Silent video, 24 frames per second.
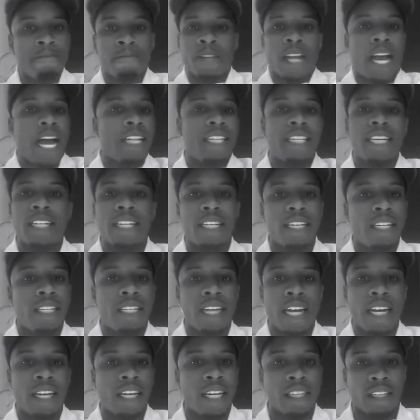at the end of the
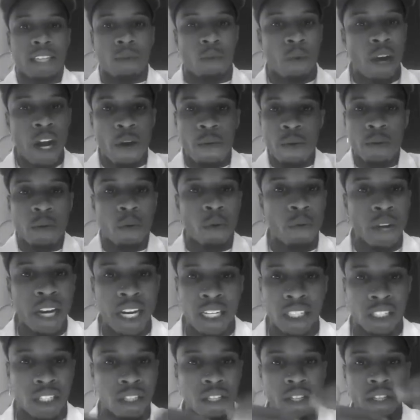day, like the way we were
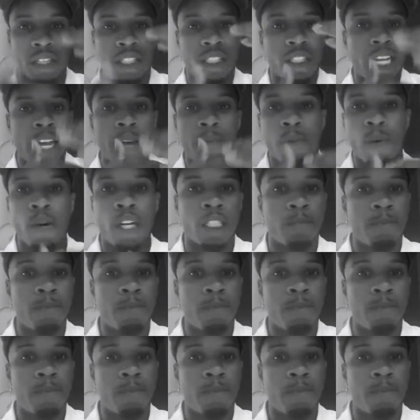raised, certain standpoints.